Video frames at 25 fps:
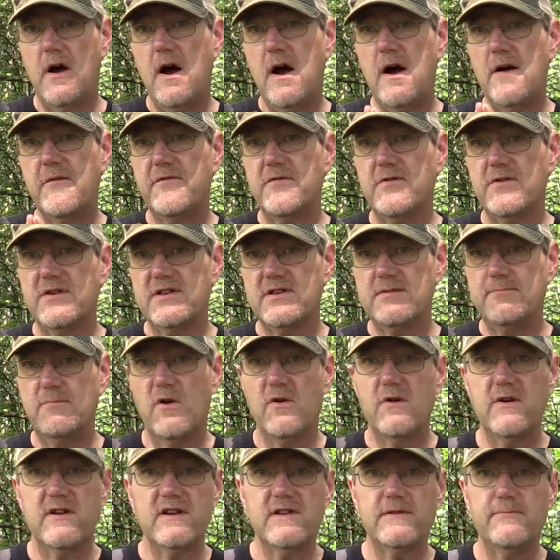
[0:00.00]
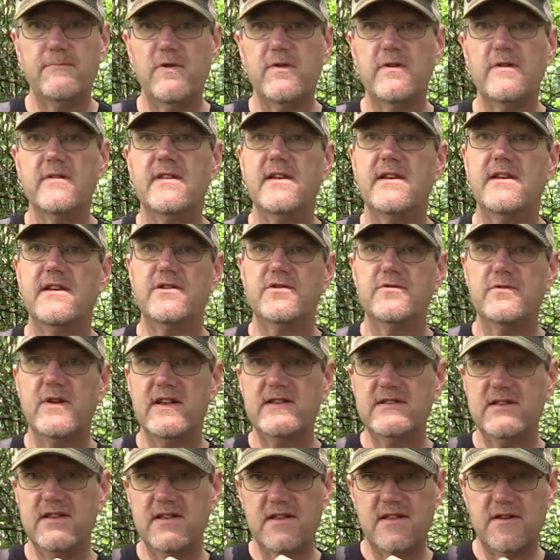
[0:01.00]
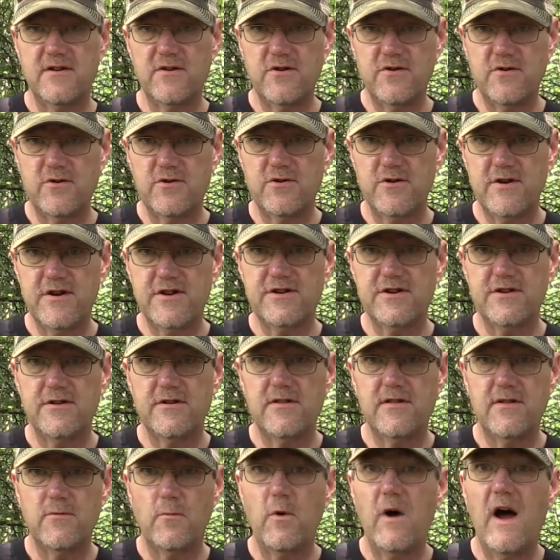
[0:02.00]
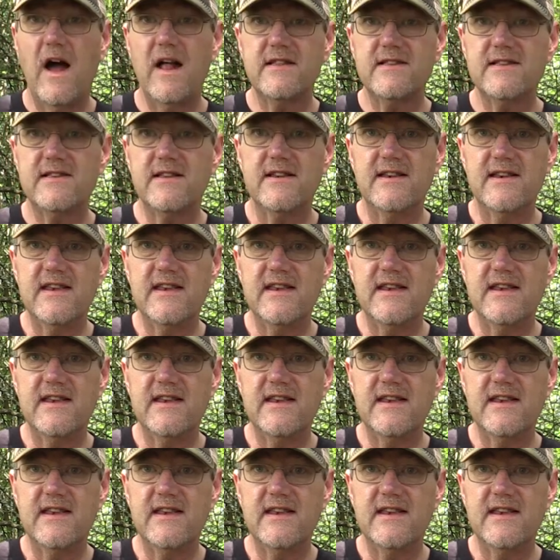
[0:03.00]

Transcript: Offer a smorgasbord that addresses their nutritional wants